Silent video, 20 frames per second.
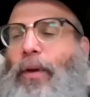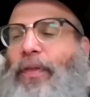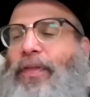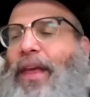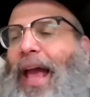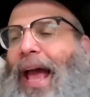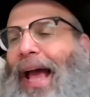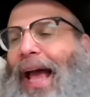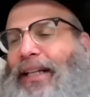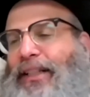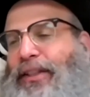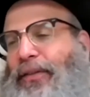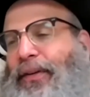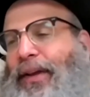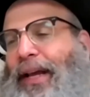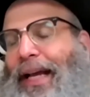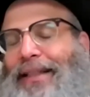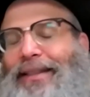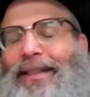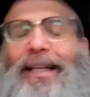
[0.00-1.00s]
the acts of
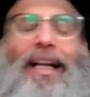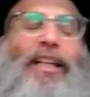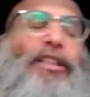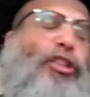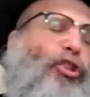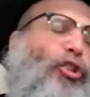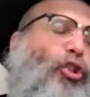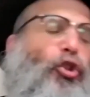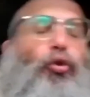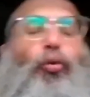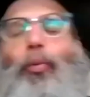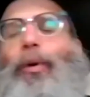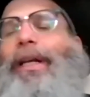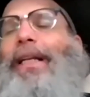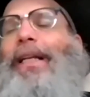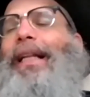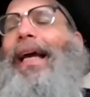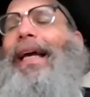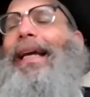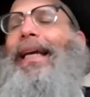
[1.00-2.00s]
chesed, not just because
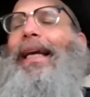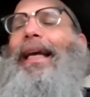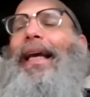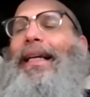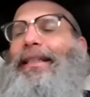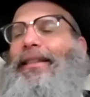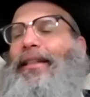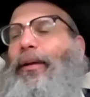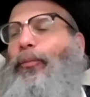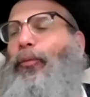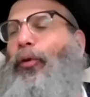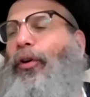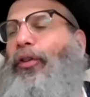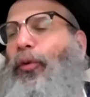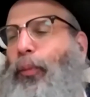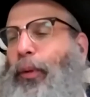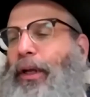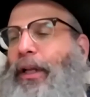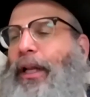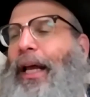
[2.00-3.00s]
we like chesed more
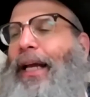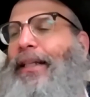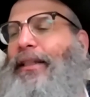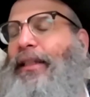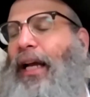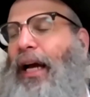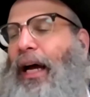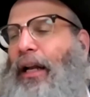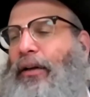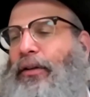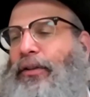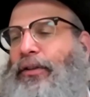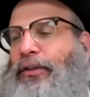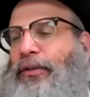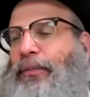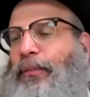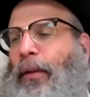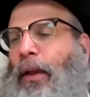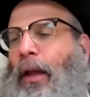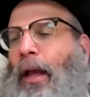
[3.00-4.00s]
than we like
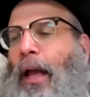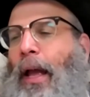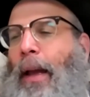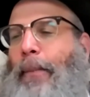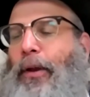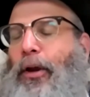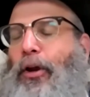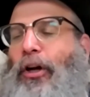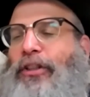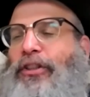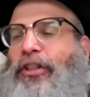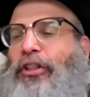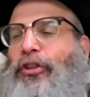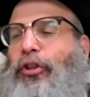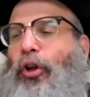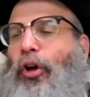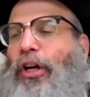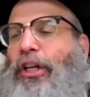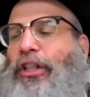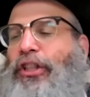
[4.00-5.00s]
scholars, because as
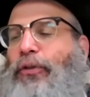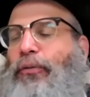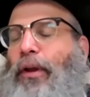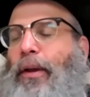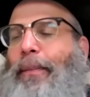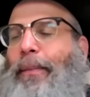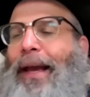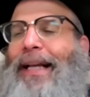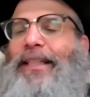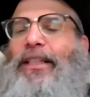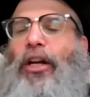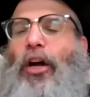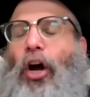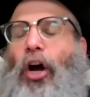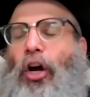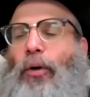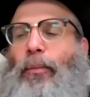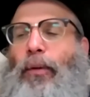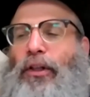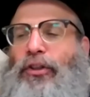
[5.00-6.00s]
long as it remains
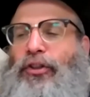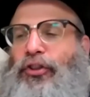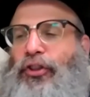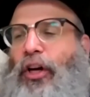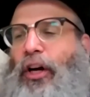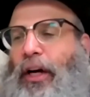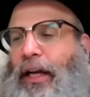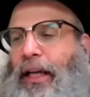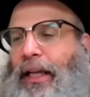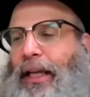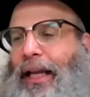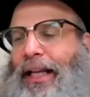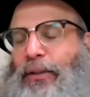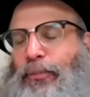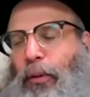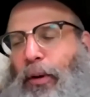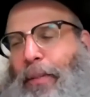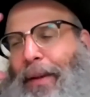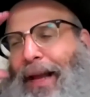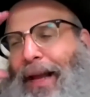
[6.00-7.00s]
chachmasoi, it
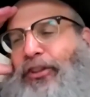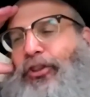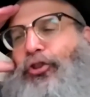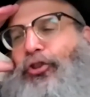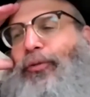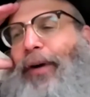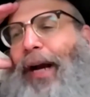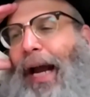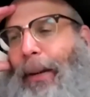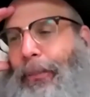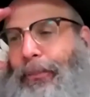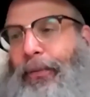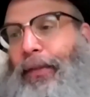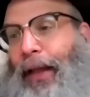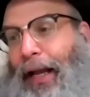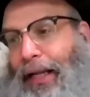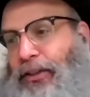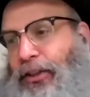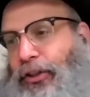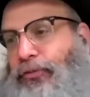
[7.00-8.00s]
remains trapped.
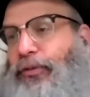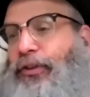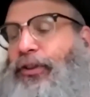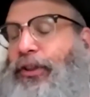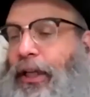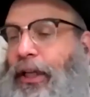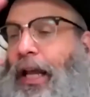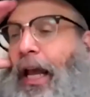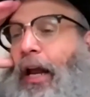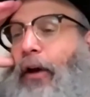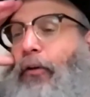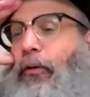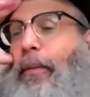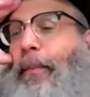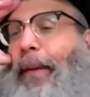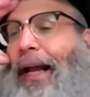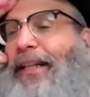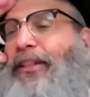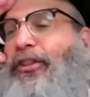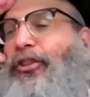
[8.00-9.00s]
That's interesting. It
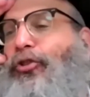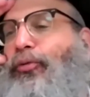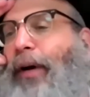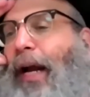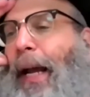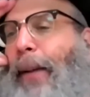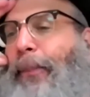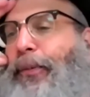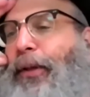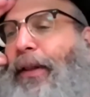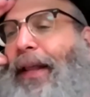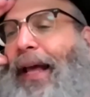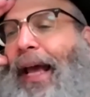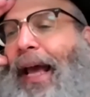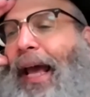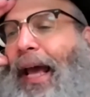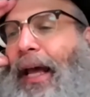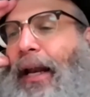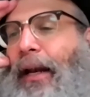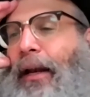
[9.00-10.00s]
remains trapped in the
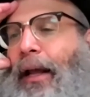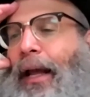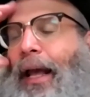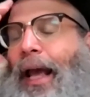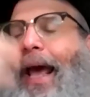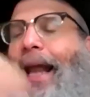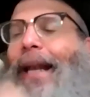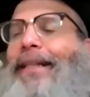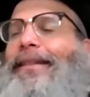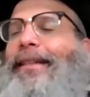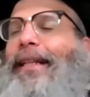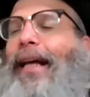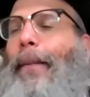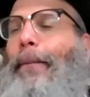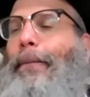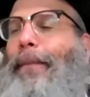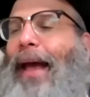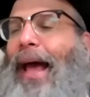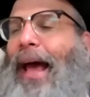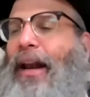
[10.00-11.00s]
head, and it's
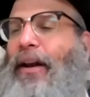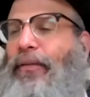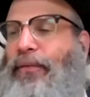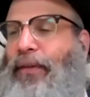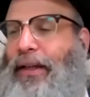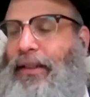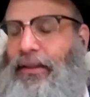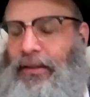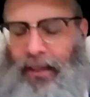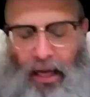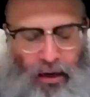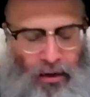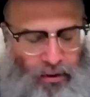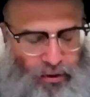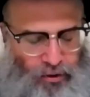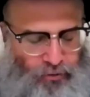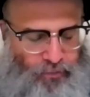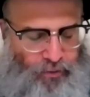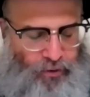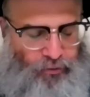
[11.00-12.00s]
not manifest out in
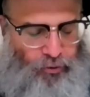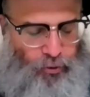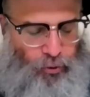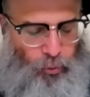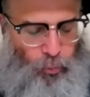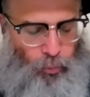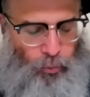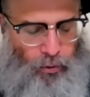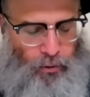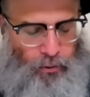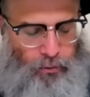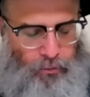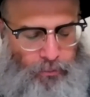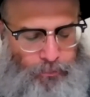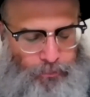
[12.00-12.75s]
this physical world.